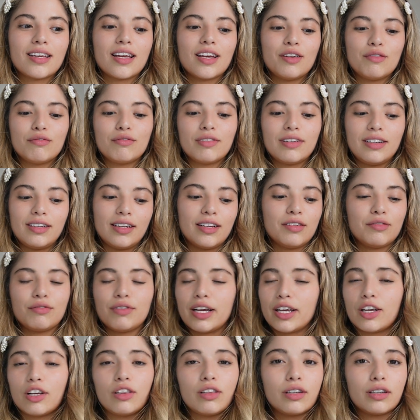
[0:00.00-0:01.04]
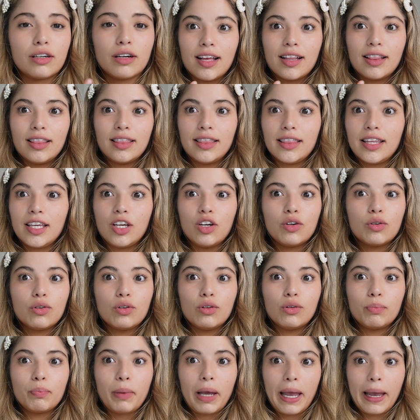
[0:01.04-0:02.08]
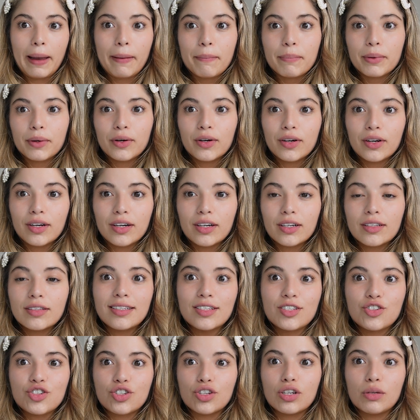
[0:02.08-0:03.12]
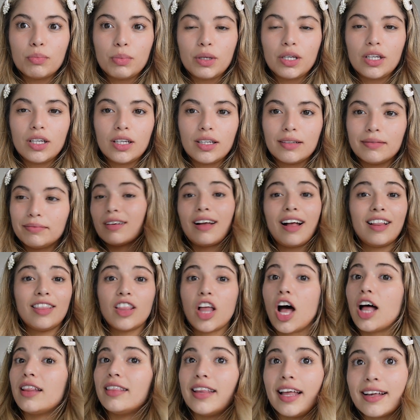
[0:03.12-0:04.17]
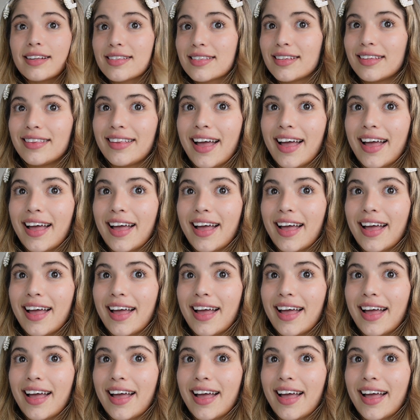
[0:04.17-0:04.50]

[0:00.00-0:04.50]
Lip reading: in a regular legal paper should be a lot less than